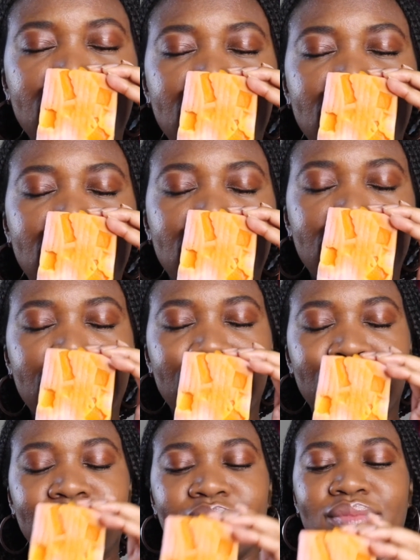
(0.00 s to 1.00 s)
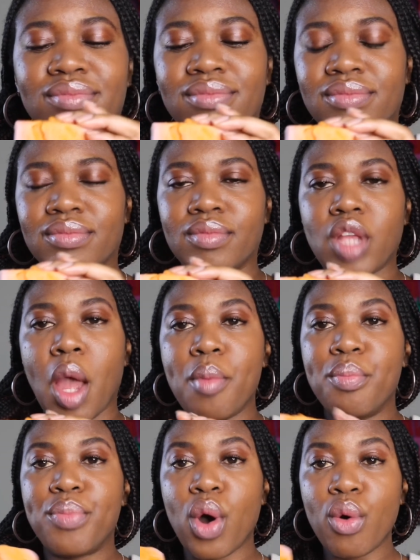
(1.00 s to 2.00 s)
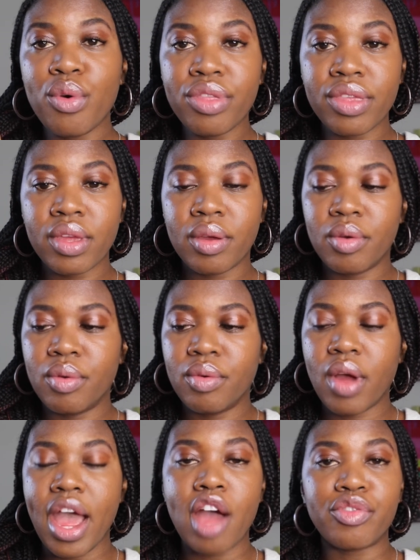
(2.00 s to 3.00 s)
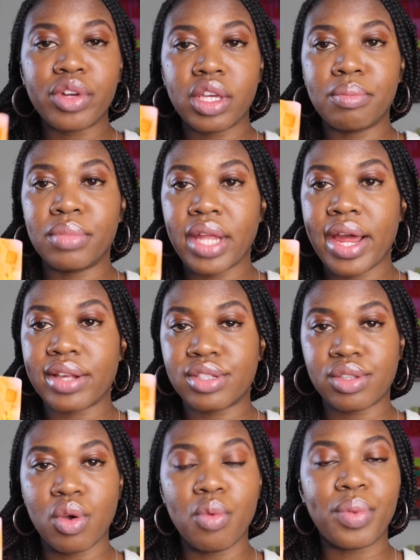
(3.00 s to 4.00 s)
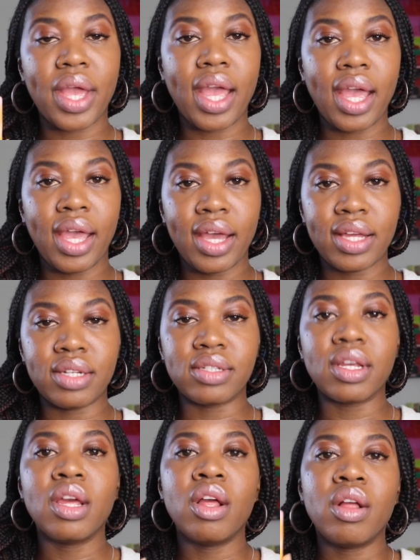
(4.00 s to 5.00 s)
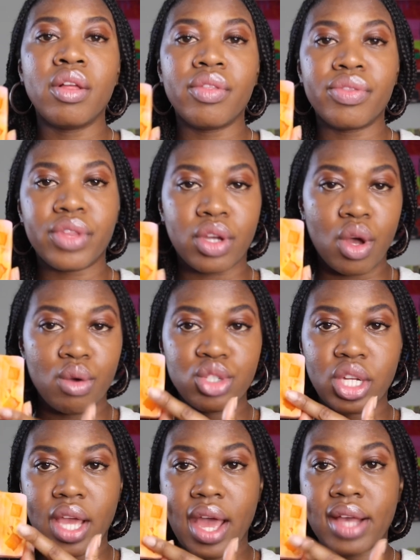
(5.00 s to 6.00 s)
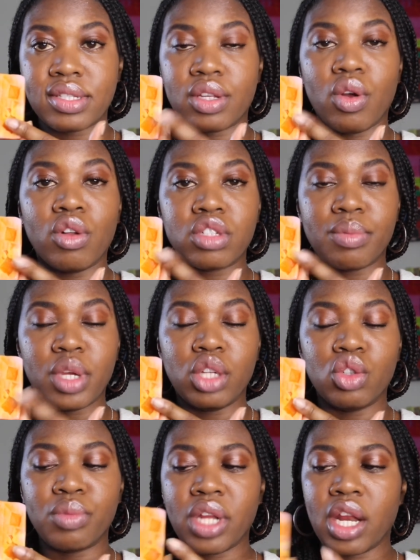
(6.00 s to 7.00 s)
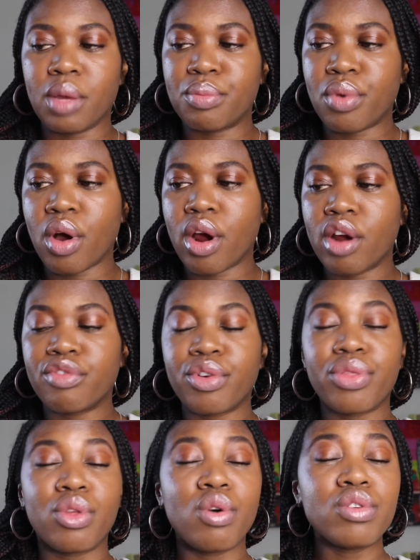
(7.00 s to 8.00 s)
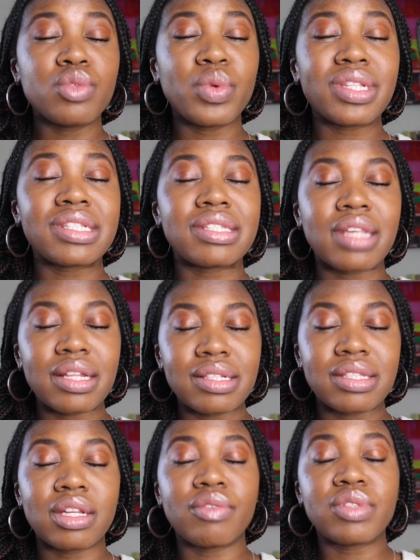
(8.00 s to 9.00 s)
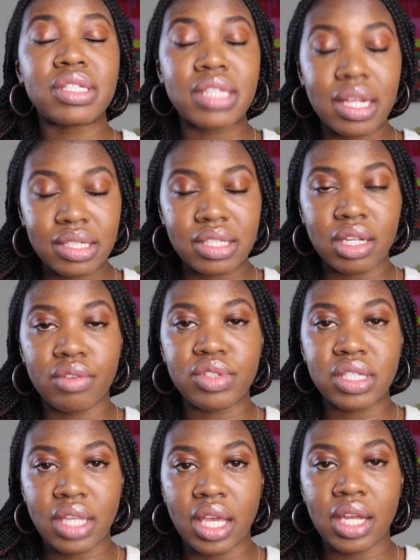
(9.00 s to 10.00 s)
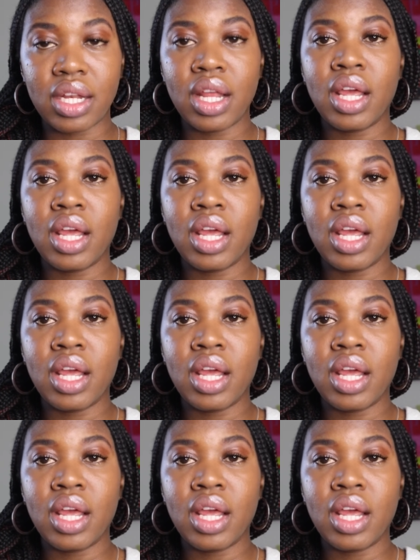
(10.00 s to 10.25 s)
Hmm. Both African black soap and the kojic acid ultimate illuminating bar for those with sensitive sensitive skin